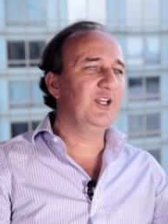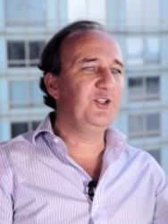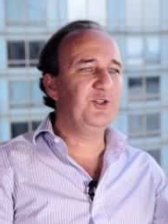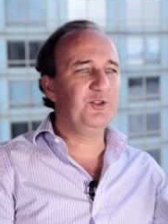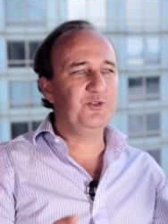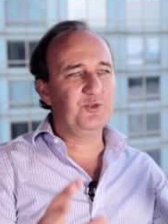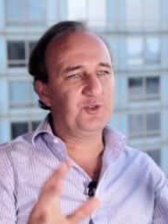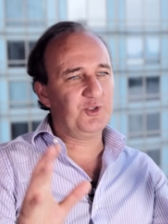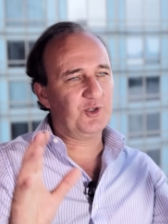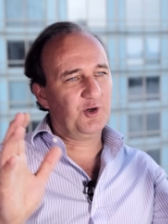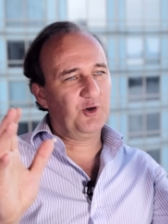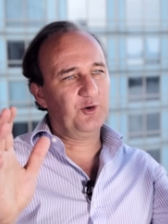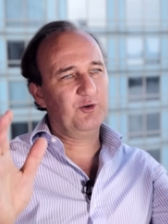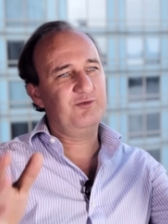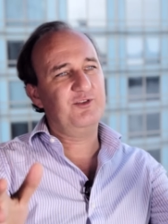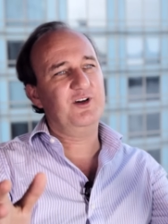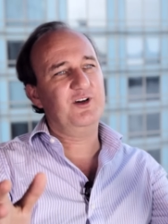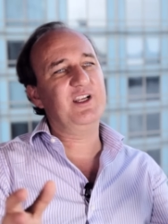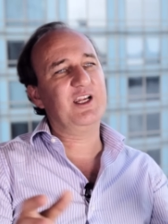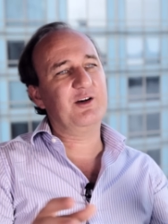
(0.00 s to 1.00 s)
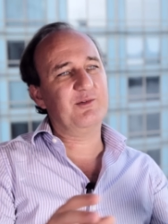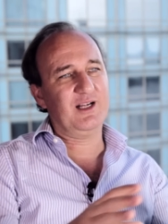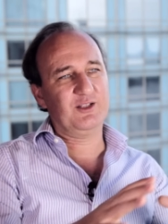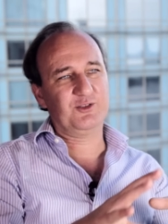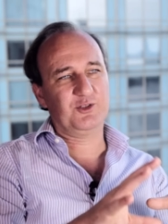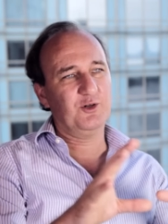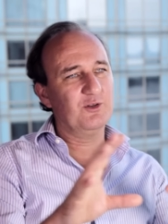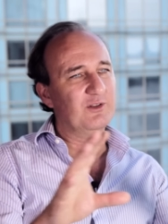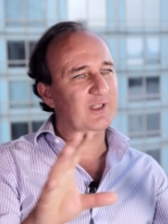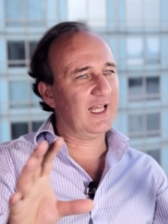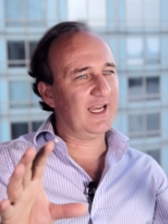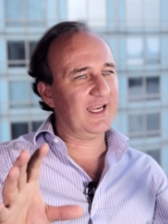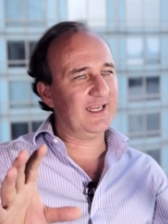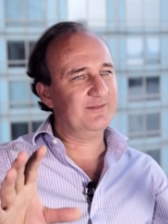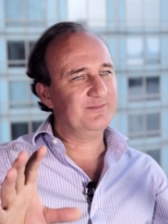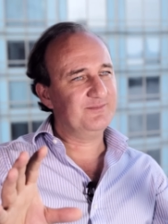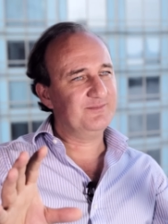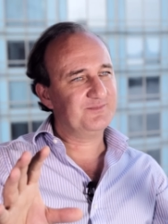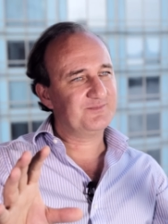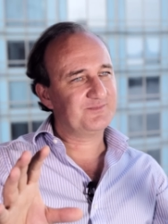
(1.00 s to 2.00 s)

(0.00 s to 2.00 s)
You do your whole funding round online,